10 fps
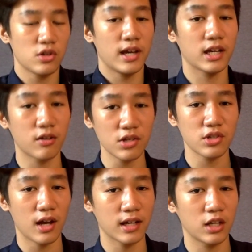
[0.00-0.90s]
I increase
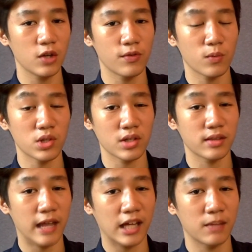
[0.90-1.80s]
your IQ from watching
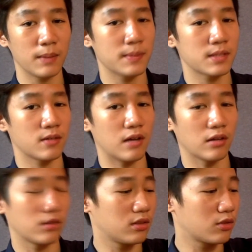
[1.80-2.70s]
dank memes
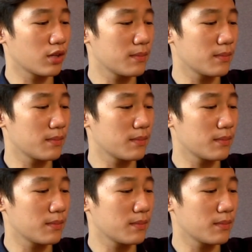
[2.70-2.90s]
around 3